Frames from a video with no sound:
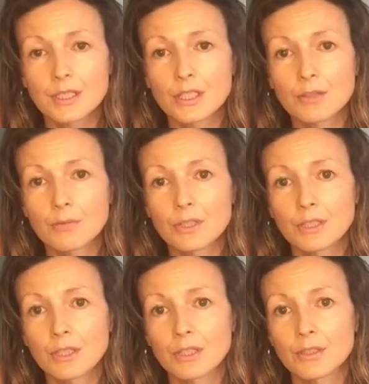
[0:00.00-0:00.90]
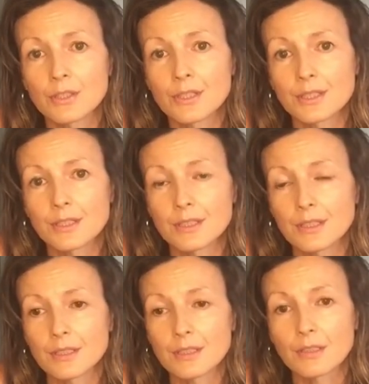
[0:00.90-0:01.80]
Generally, I use
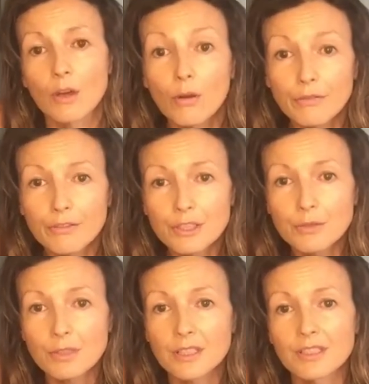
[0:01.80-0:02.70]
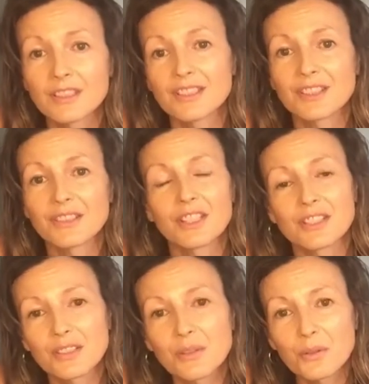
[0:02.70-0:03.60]
the goldfish one, it's,
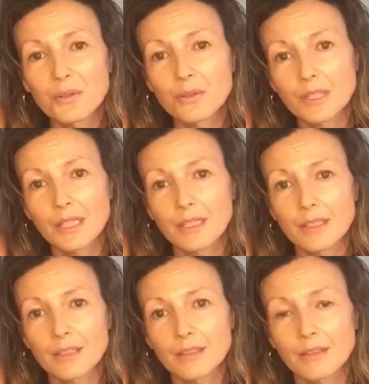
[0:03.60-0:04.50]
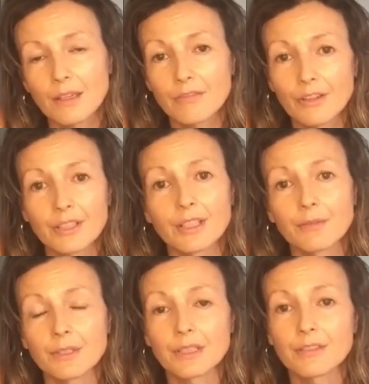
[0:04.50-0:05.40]
it's called, and I find
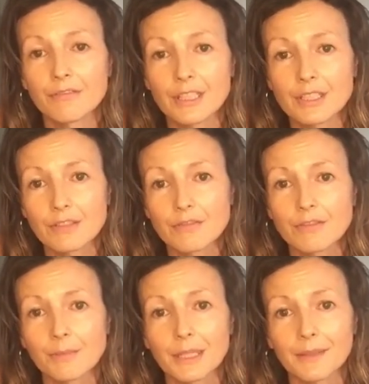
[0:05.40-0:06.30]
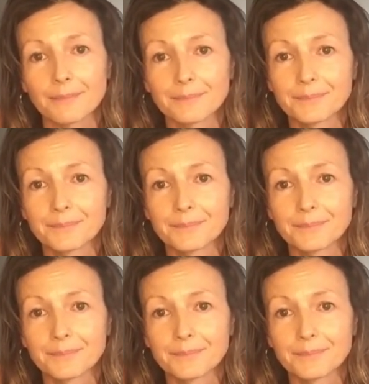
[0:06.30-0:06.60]
that really effective for me.